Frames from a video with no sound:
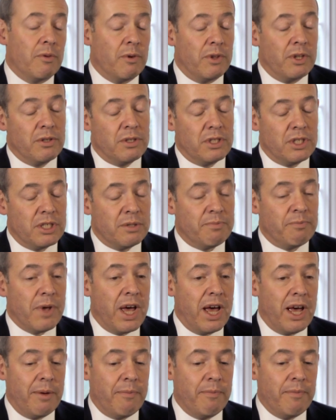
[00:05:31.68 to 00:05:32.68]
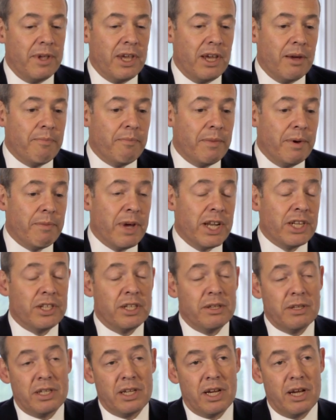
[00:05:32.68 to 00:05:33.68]
You just
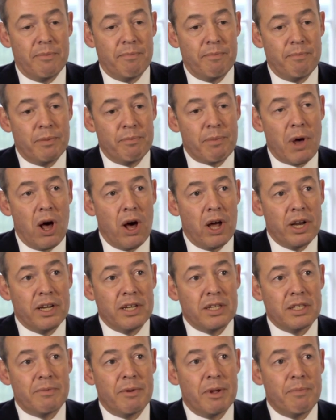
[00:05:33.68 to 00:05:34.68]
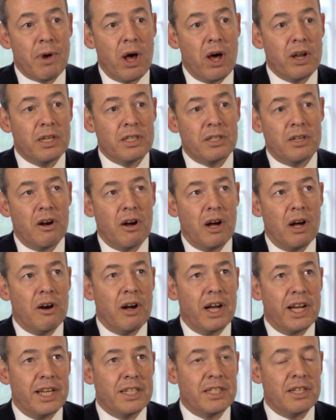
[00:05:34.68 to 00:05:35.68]
mentioned partners. I mean, partners are
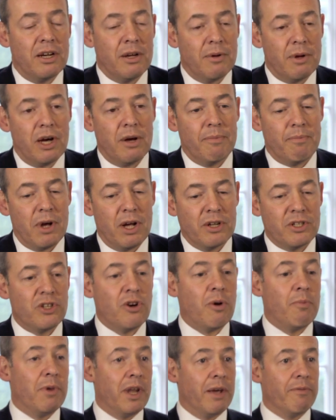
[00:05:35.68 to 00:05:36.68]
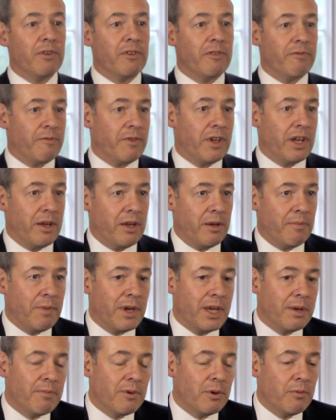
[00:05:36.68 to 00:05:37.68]
I guess, our top level of
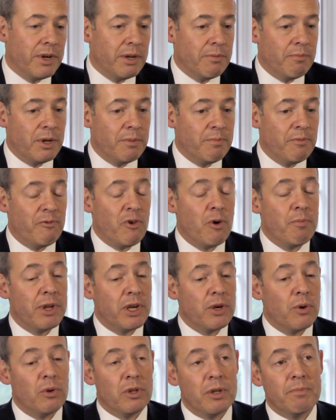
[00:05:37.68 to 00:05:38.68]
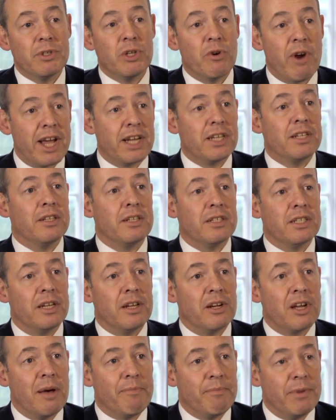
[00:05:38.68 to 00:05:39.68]
people. We'd formerly call them directors in a
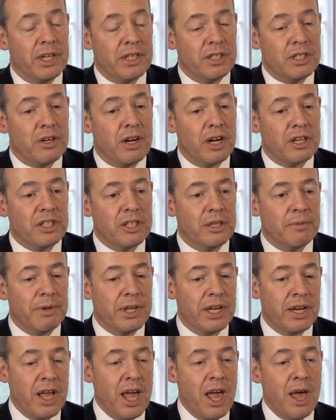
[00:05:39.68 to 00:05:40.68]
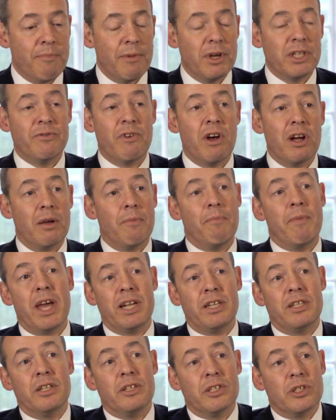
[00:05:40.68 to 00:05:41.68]
company structure, but most of our
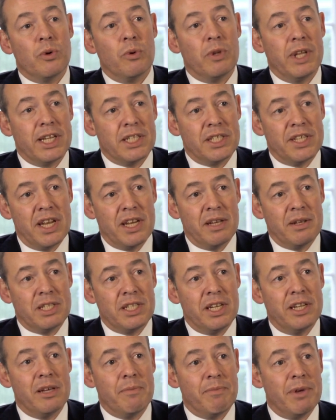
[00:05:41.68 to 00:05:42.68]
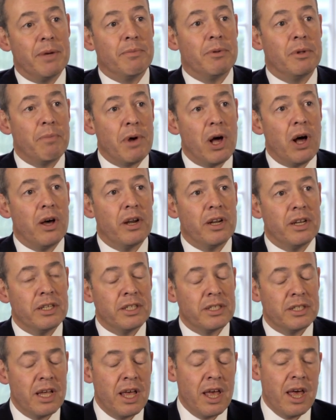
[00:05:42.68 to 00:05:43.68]
competitors call their senior people
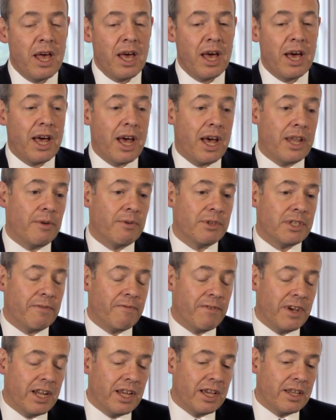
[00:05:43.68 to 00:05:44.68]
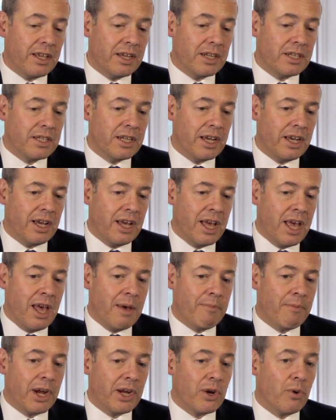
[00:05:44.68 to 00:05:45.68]
partners. And there was a feeling that
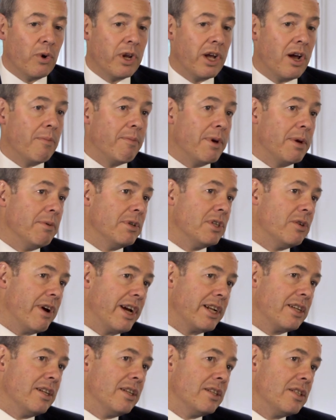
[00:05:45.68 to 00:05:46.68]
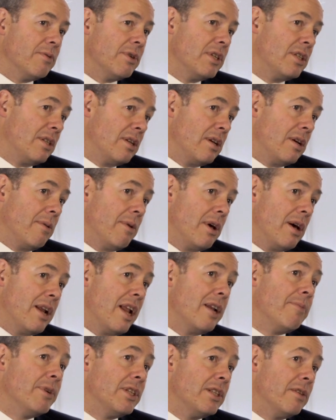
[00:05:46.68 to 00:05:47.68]
by calling our people directors, there was an
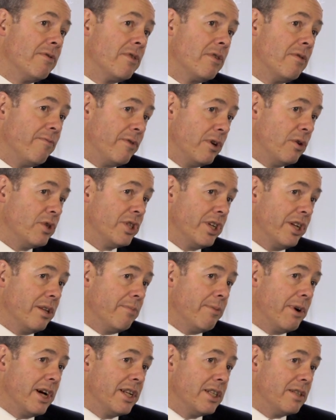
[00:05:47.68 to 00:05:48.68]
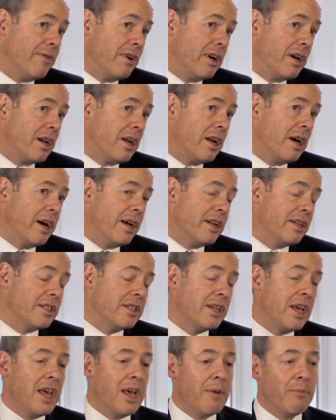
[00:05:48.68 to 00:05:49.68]
element of confusion in the minds of our
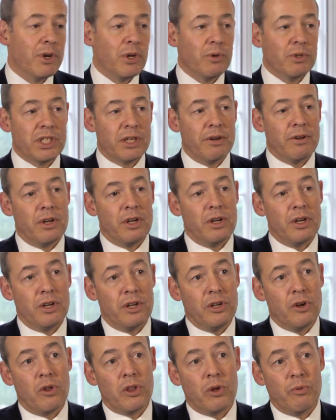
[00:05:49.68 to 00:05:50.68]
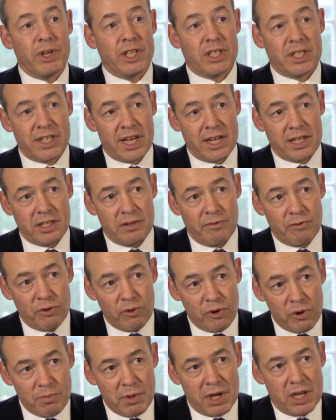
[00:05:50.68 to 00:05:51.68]
clients, but also not the real sense of
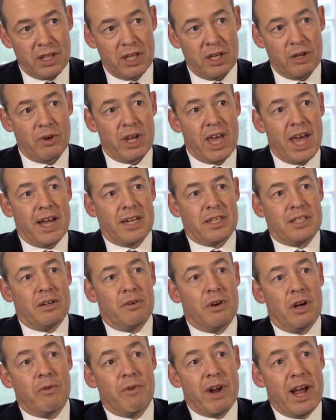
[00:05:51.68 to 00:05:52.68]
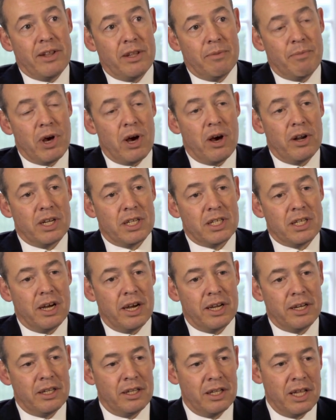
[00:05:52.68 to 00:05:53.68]
grouping that you get around the partner
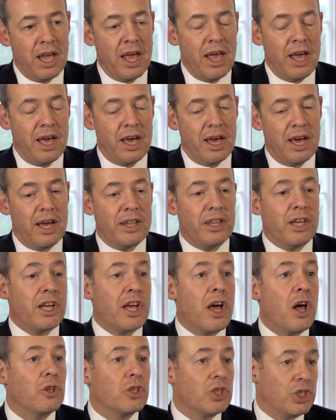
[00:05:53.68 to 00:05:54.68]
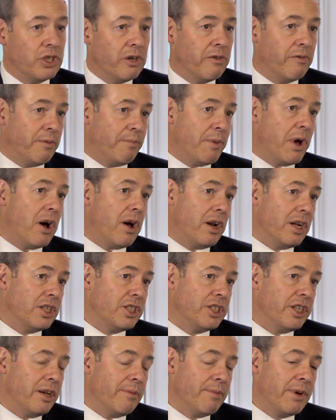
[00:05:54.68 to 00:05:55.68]
title and the culture of a
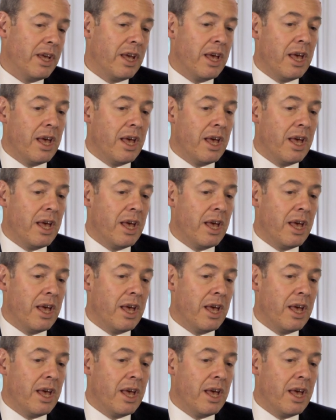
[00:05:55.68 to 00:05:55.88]
partnership.